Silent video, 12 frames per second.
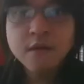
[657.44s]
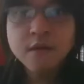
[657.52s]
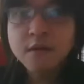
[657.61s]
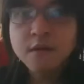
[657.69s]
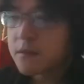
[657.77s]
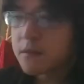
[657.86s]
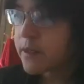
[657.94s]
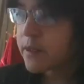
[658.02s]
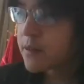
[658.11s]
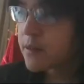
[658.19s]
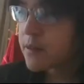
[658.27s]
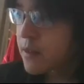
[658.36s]
Right?
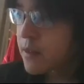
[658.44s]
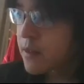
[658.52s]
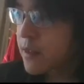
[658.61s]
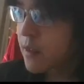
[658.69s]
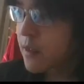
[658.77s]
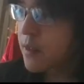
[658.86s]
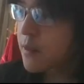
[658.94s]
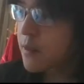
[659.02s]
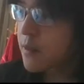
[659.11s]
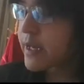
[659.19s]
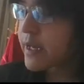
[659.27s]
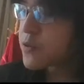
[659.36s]
But I
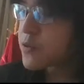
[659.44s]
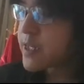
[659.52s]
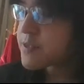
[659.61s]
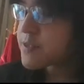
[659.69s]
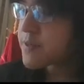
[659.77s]
do this first.